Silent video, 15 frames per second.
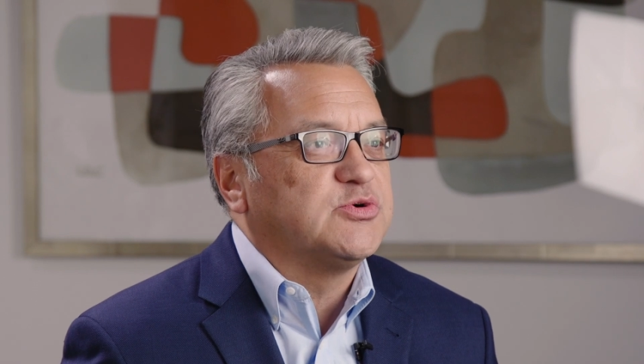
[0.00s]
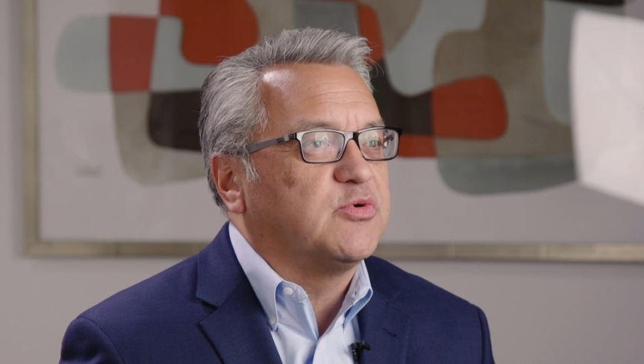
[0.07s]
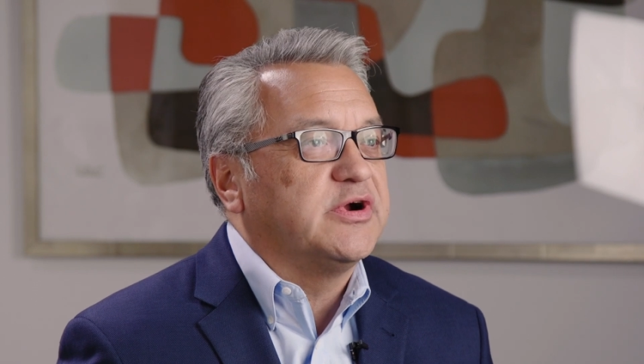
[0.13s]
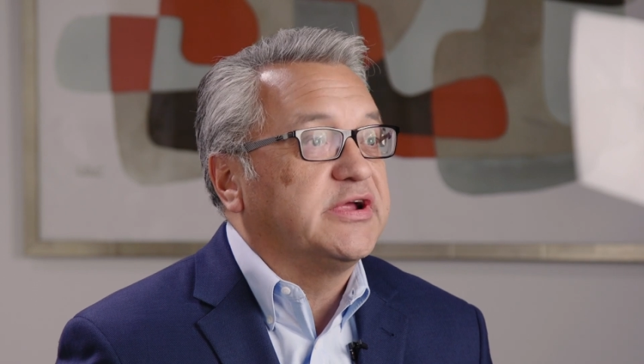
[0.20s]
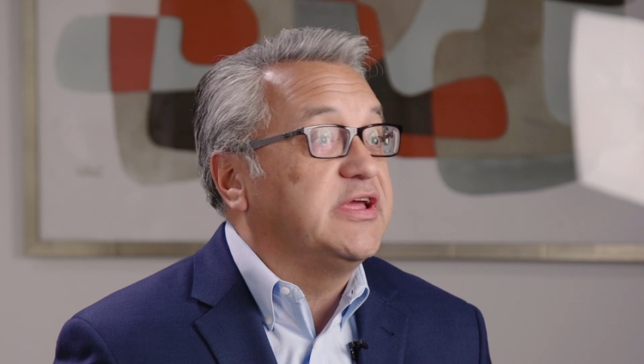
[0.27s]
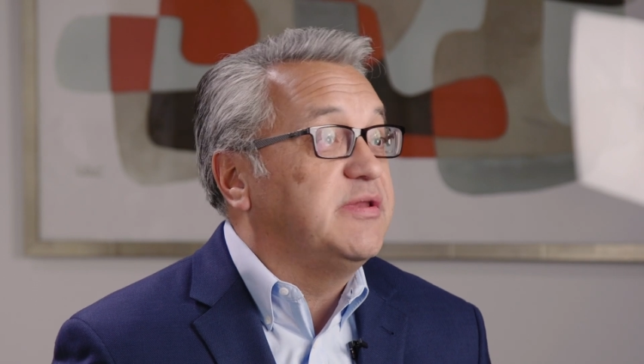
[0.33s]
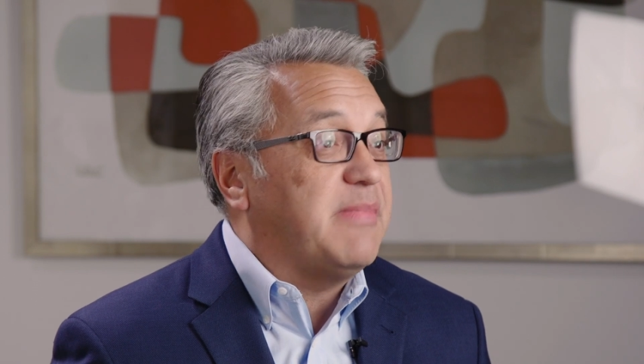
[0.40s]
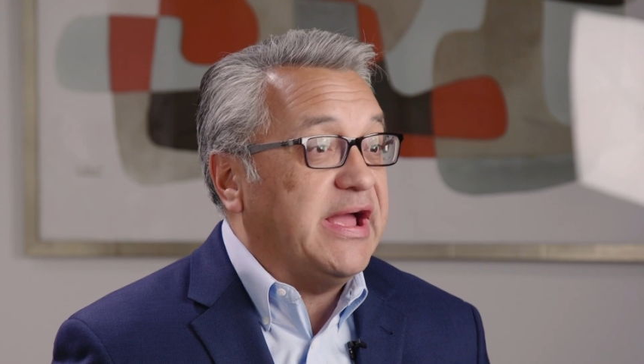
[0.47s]
to
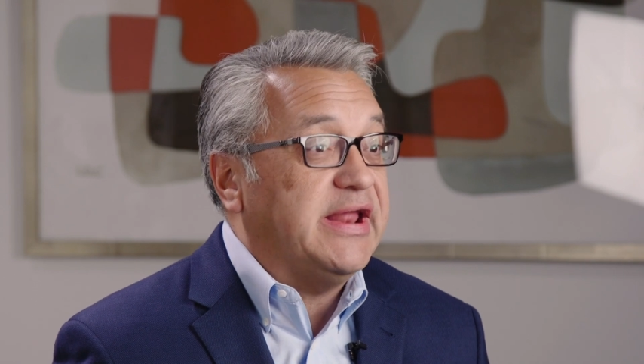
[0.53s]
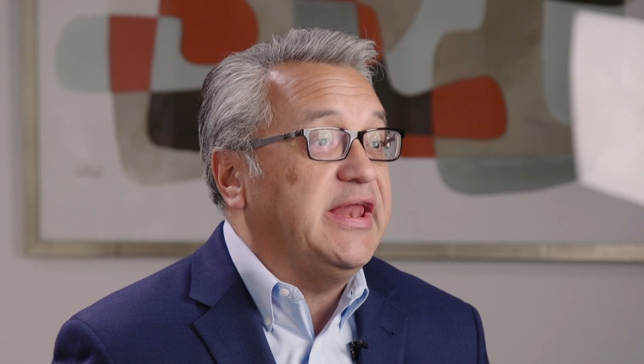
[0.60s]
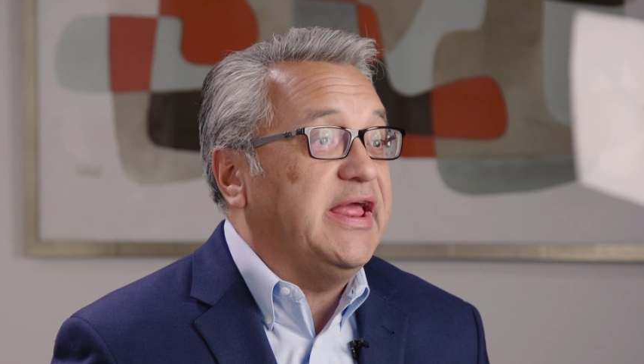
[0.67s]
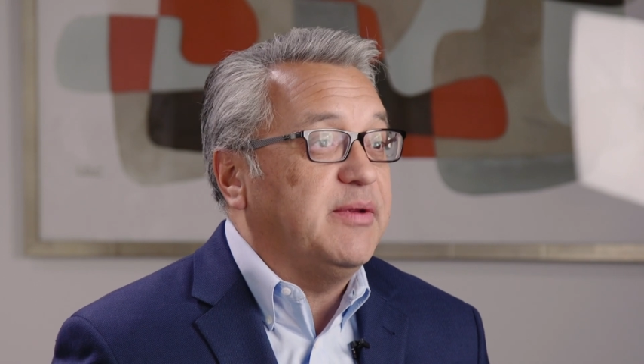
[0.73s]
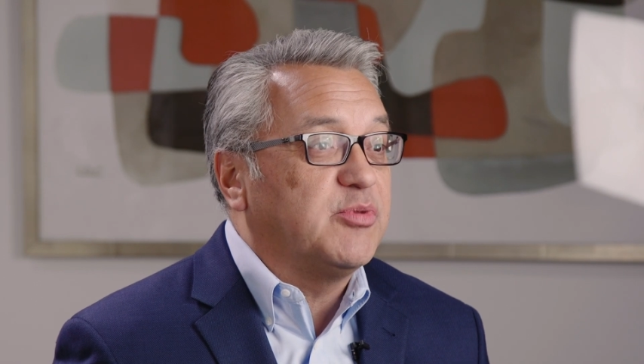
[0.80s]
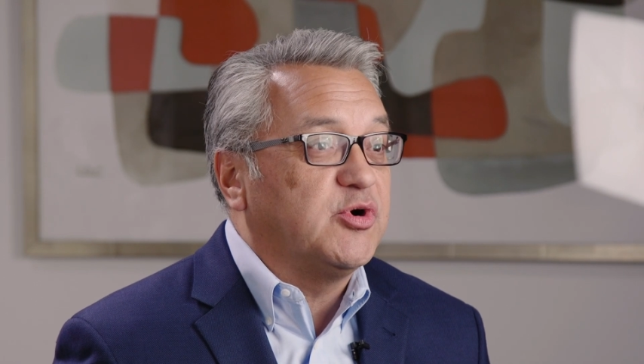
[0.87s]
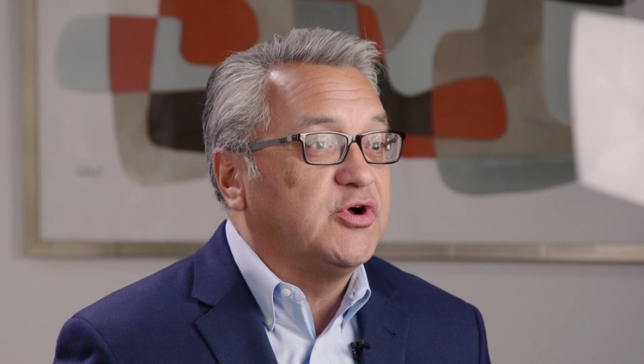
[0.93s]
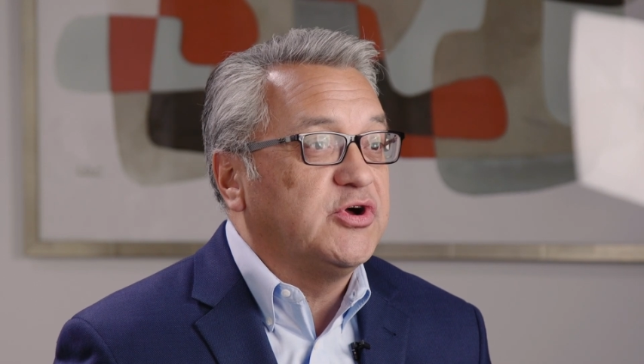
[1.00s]
work in my
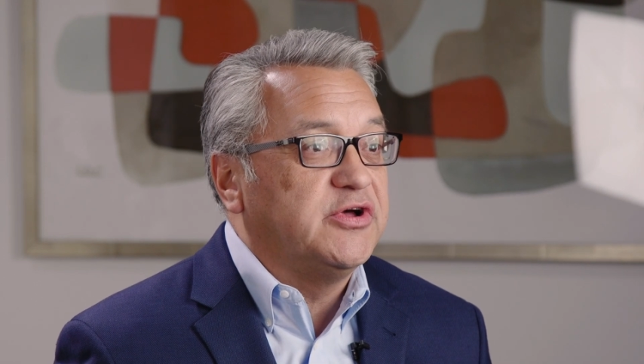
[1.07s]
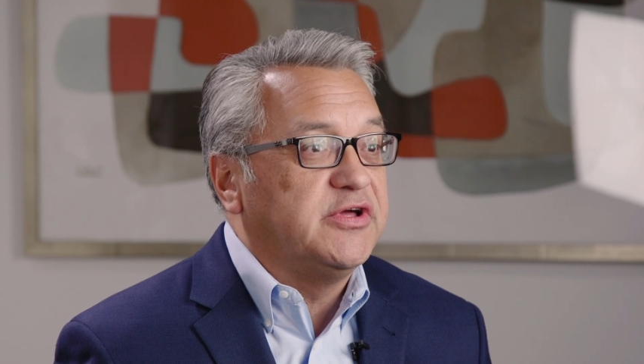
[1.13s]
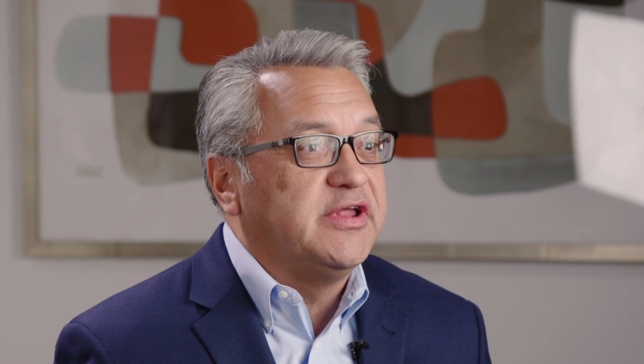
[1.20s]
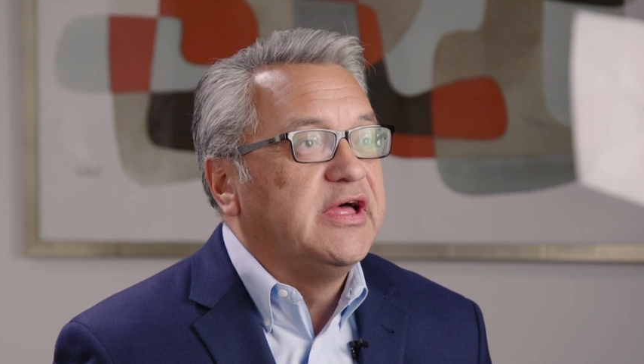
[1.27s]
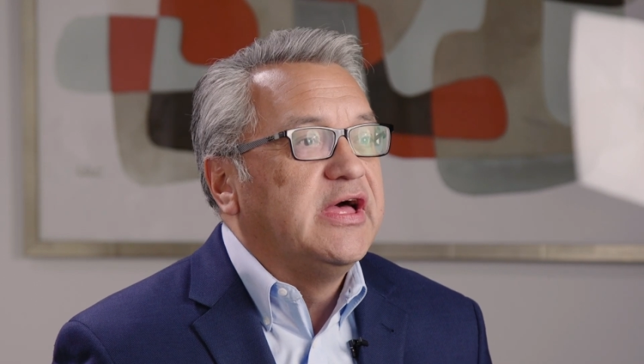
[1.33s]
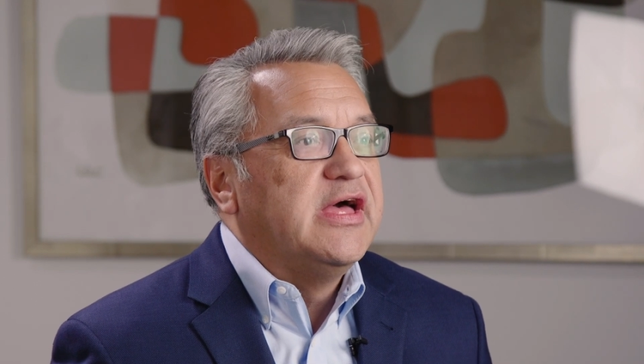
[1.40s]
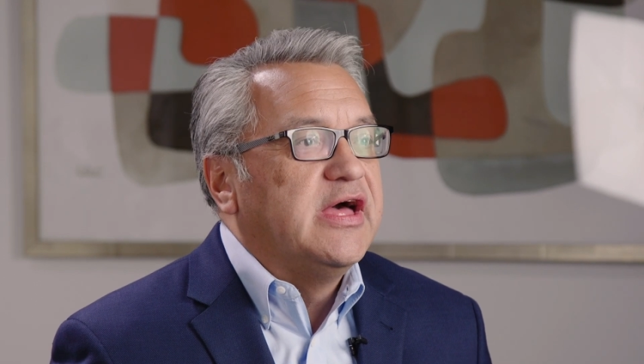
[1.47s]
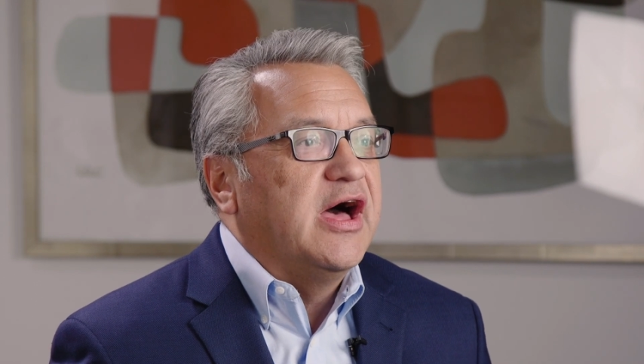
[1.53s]
neighborhood